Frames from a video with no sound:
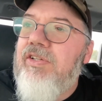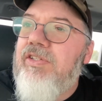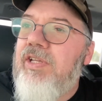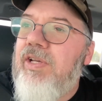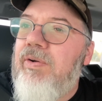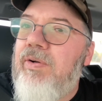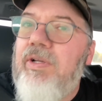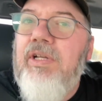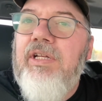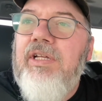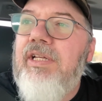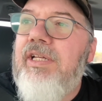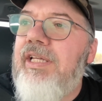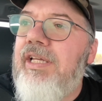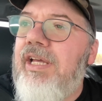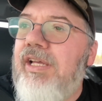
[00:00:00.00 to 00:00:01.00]
So
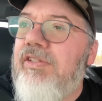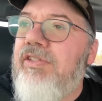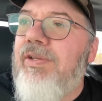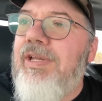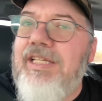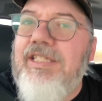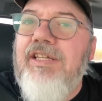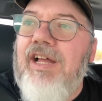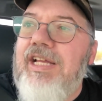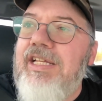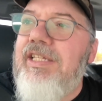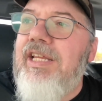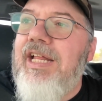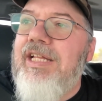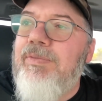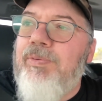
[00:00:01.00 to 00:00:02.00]
yeah, so that's nice
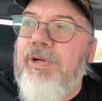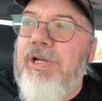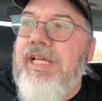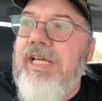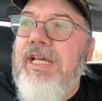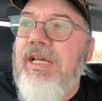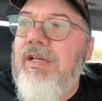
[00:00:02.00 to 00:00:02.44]
and that's pretty,